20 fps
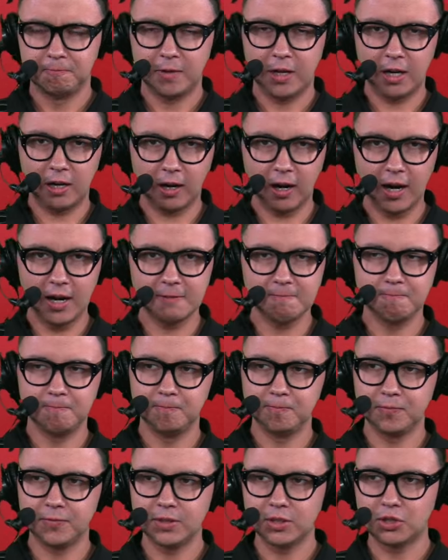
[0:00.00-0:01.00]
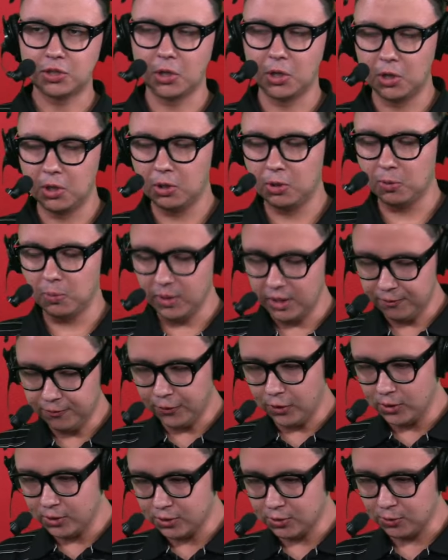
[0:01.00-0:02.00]
All right. So when he
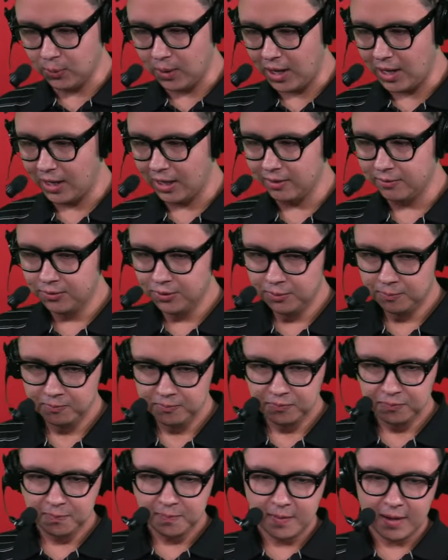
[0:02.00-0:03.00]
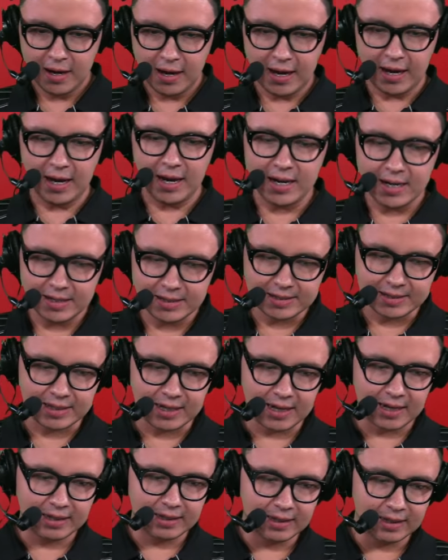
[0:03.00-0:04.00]
first arrived, Andy
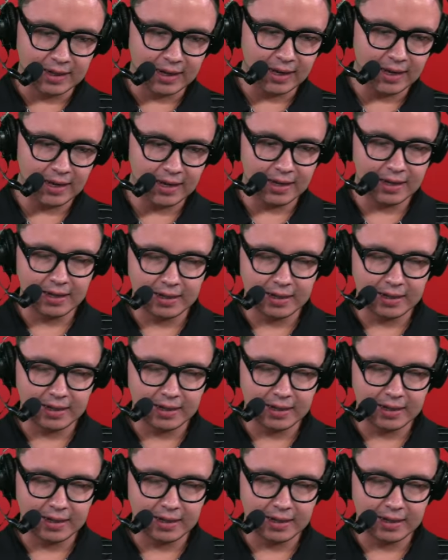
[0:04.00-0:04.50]
said that, hey,